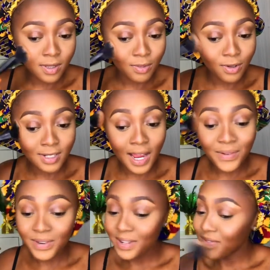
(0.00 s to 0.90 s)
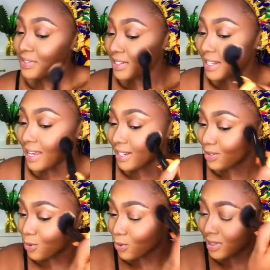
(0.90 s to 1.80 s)
because I really felt like,
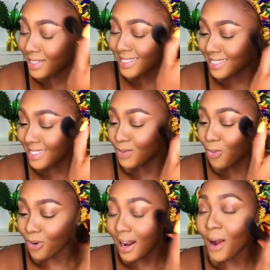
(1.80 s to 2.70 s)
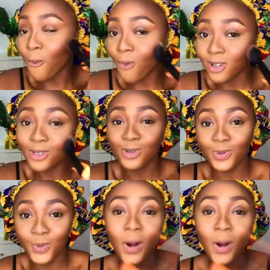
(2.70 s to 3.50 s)
no, this is what I want to do.